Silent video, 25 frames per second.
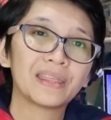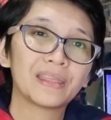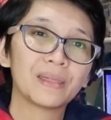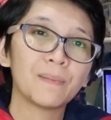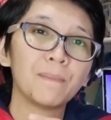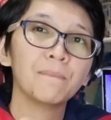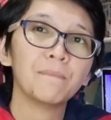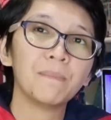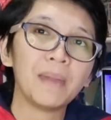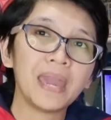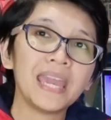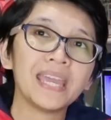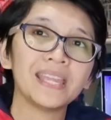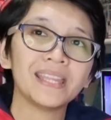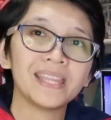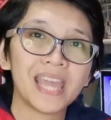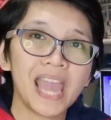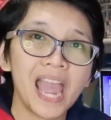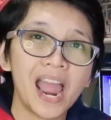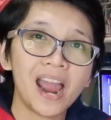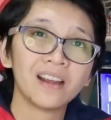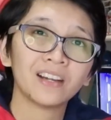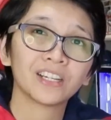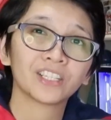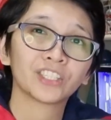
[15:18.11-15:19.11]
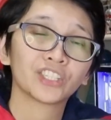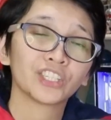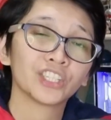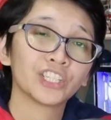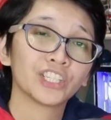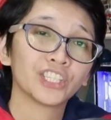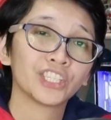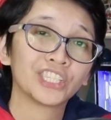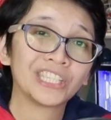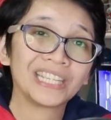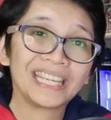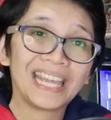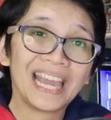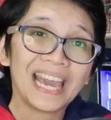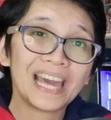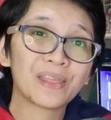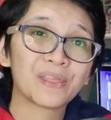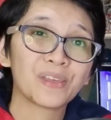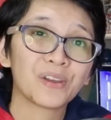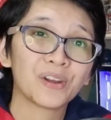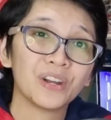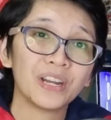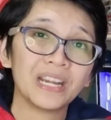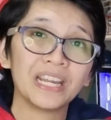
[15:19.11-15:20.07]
the main characters together